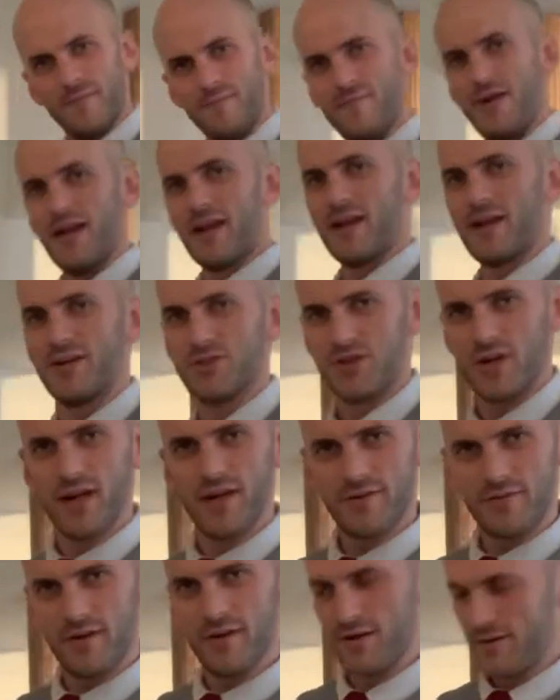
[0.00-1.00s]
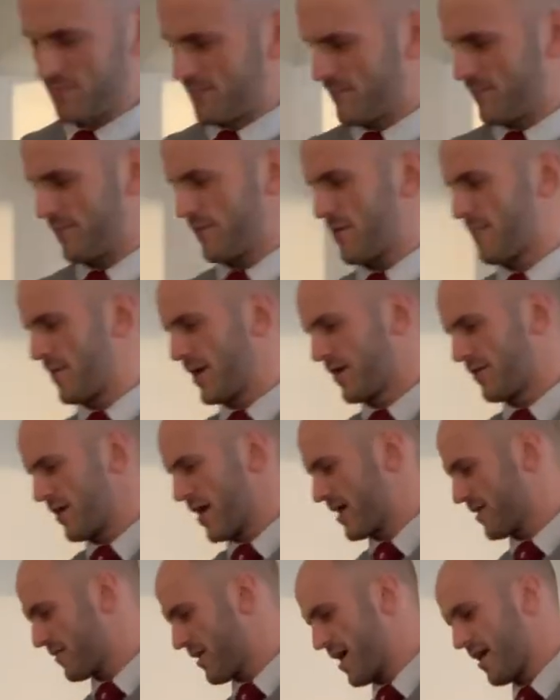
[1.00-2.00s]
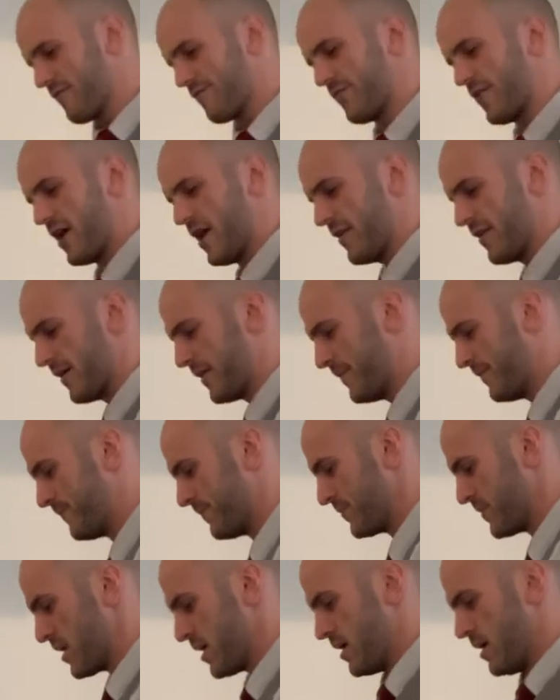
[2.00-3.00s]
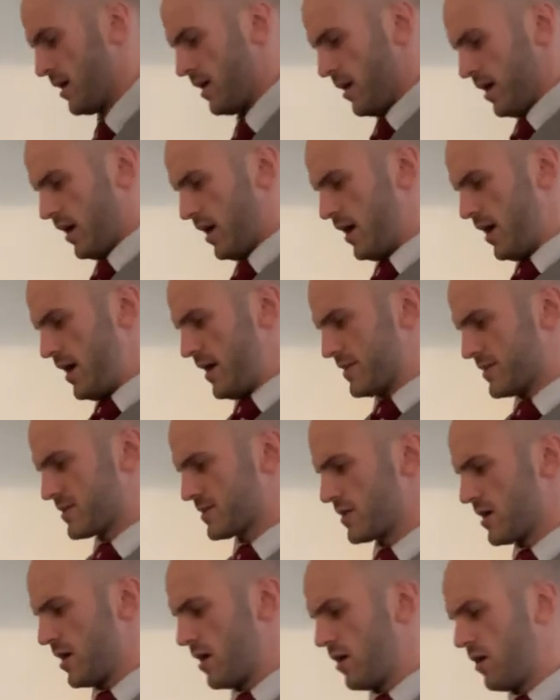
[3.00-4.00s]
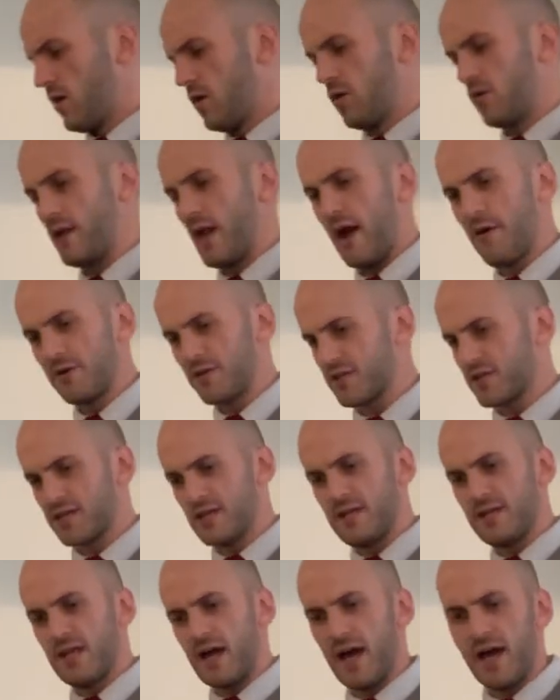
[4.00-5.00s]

making a drink for my great grandfather. All right, so now we just need to